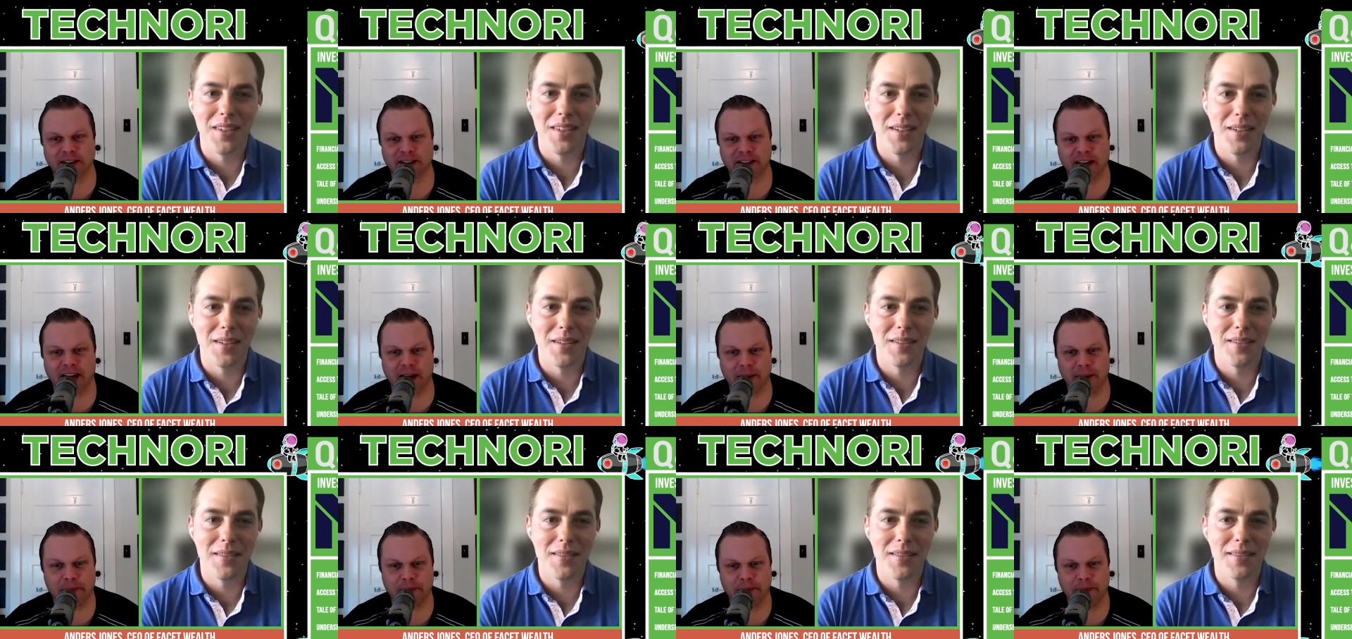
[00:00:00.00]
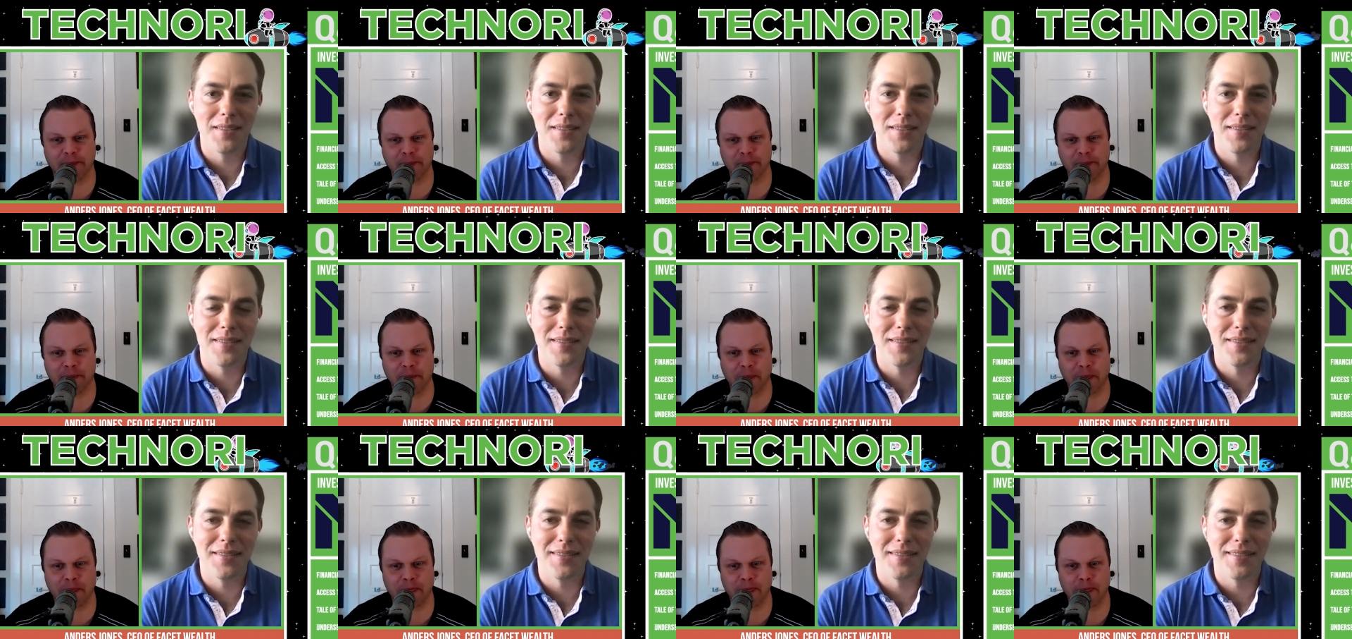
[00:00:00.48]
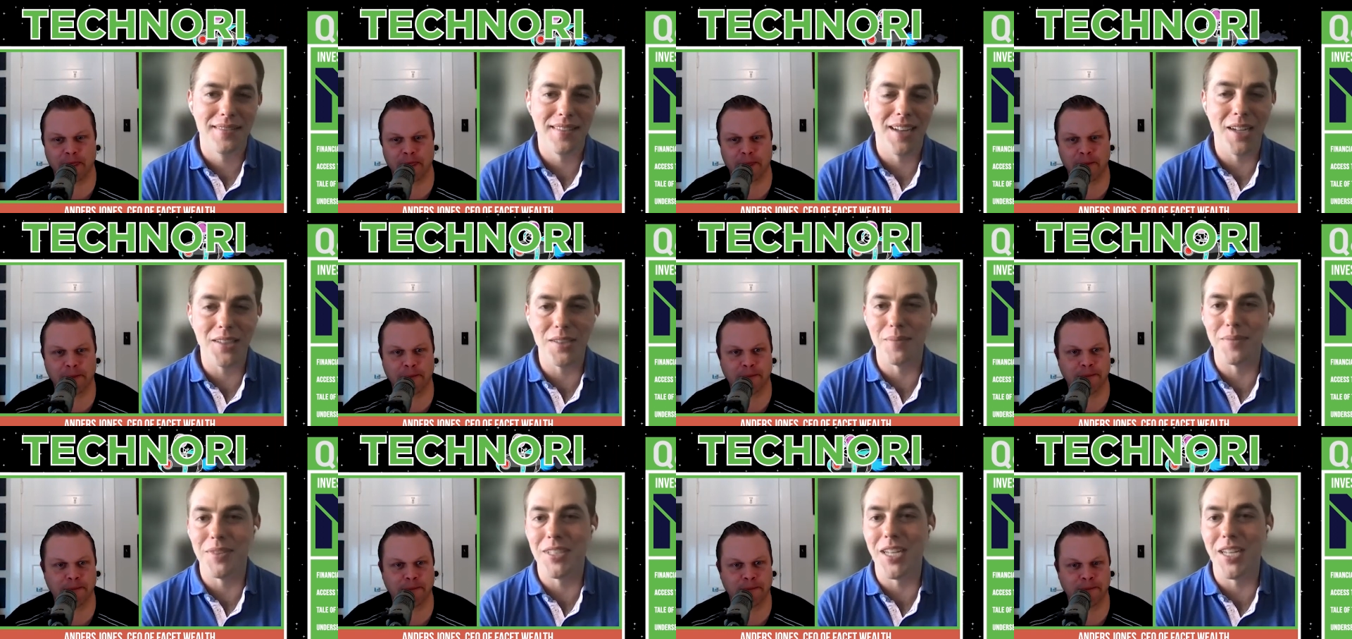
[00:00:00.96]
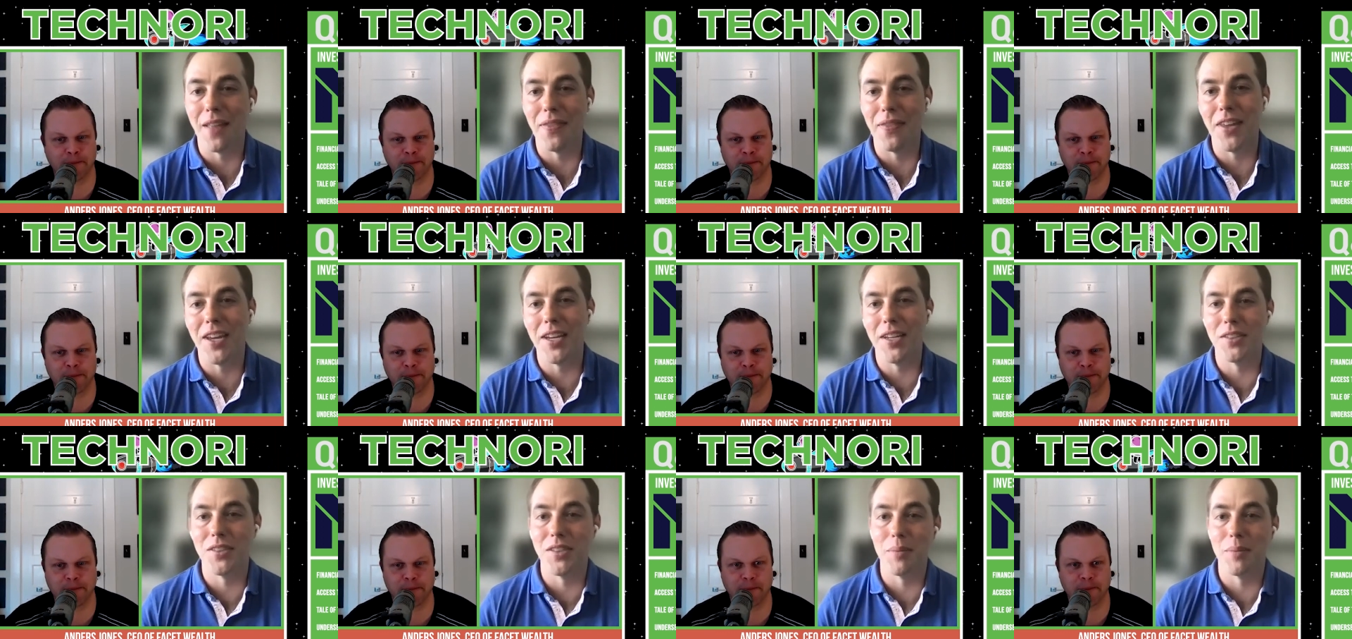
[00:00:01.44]
Speaker 1: the time. Awesome, Scott.
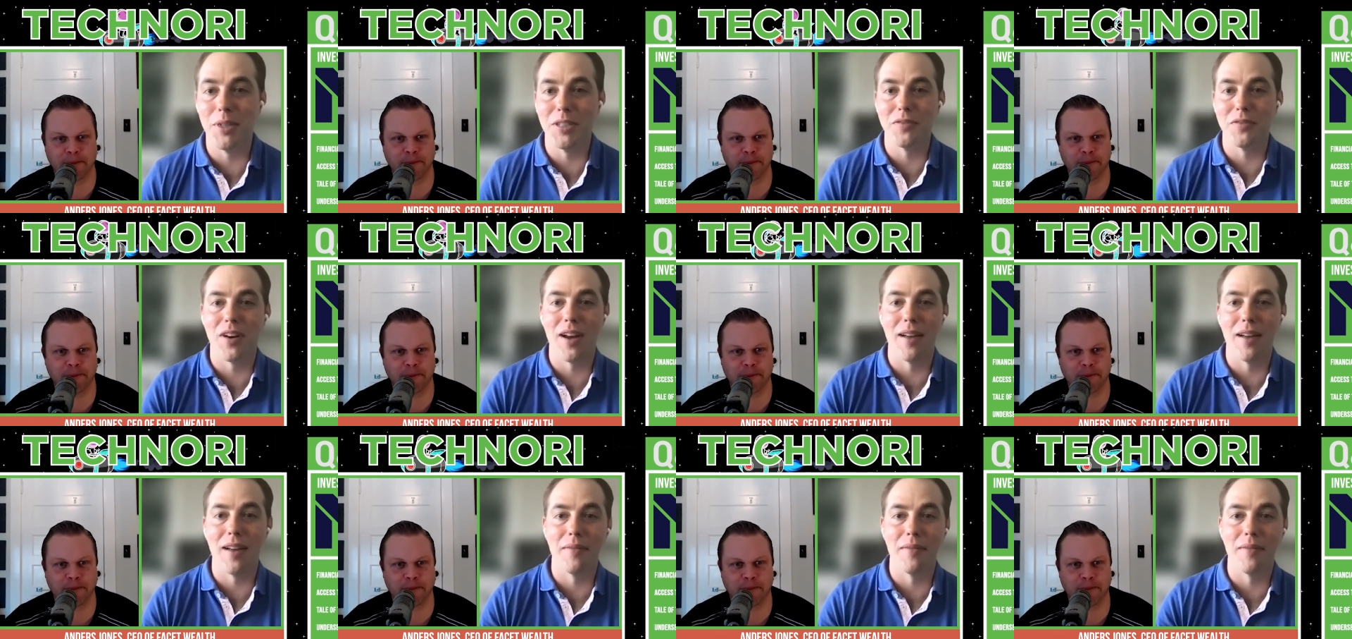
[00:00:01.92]
Thank you so much for having